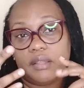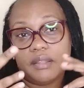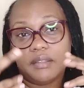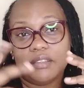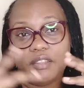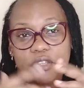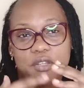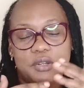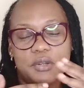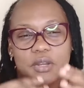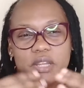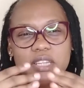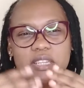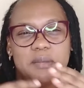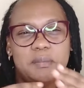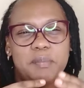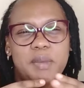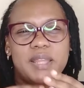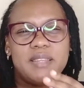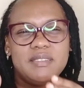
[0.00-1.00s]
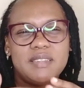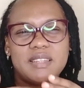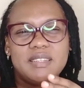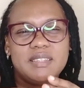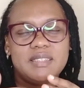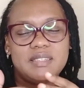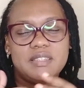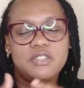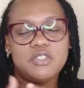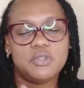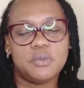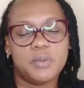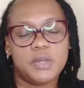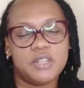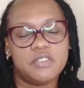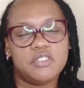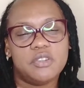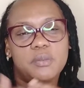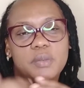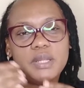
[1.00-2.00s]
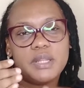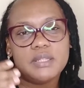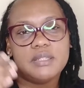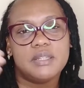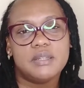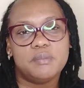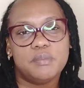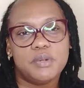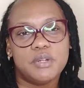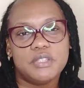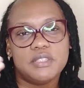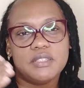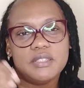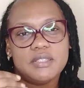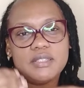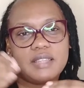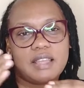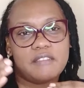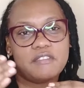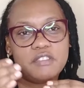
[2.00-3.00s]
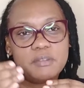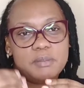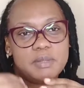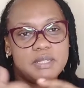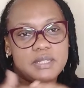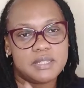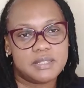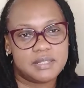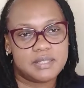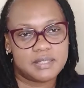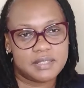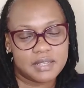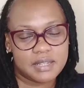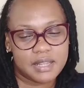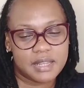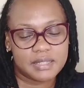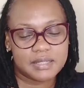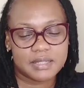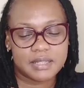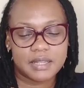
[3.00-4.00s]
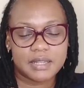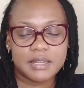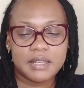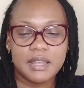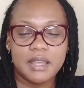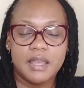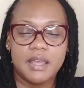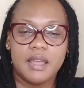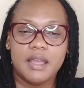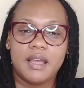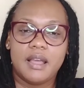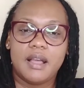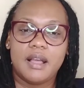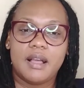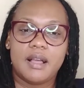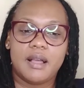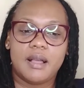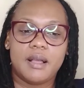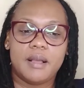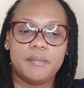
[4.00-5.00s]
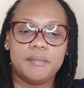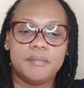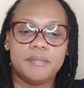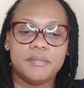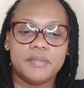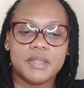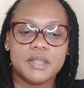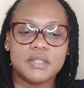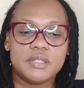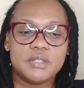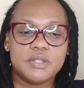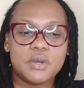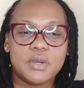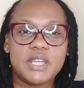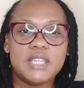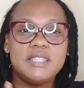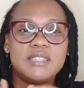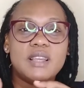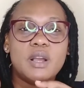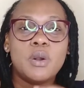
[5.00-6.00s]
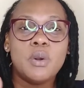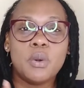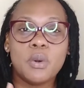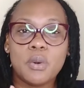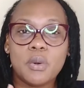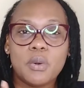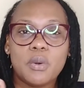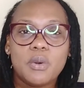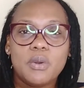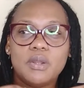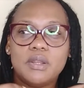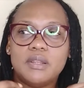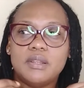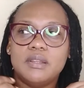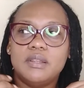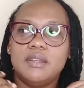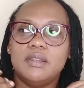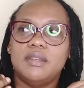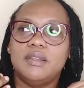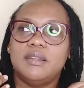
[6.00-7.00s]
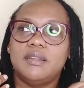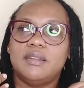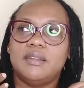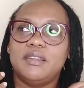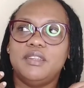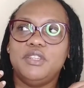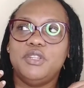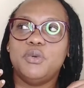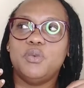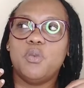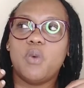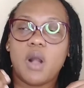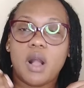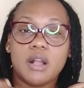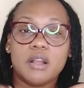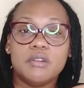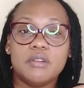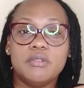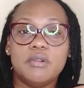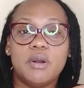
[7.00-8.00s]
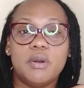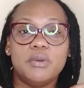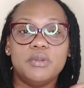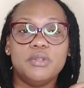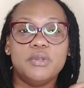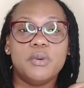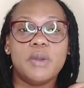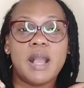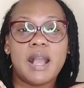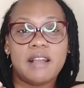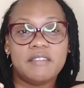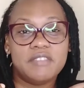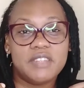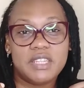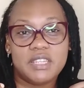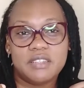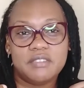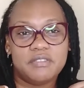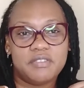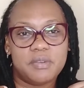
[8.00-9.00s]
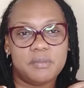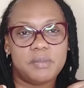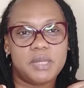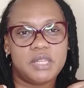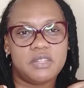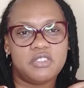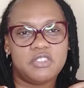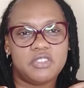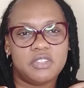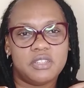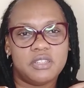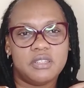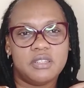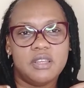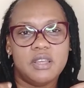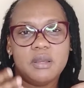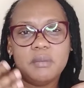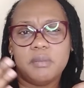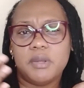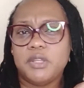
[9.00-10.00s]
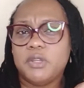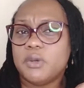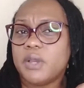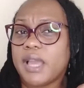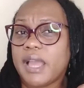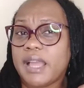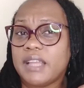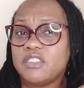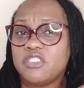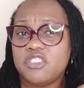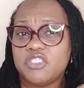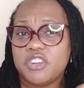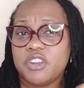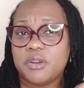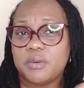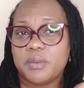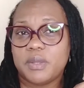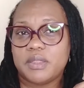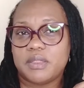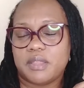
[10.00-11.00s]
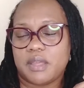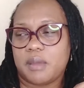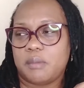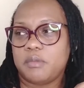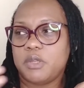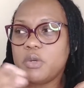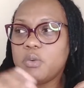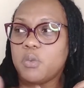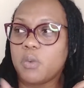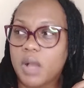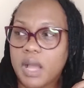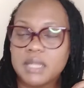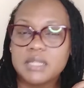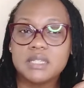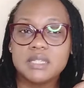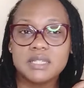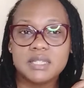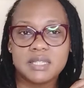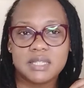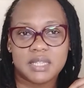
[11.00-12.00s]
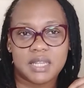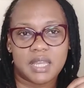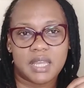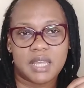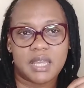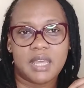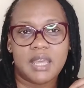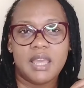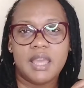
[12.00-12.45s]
it depends on the situation. When I said persons have to be selected, so it's a whole. You walk around, you have the information, but you can't share it with them. You want to say,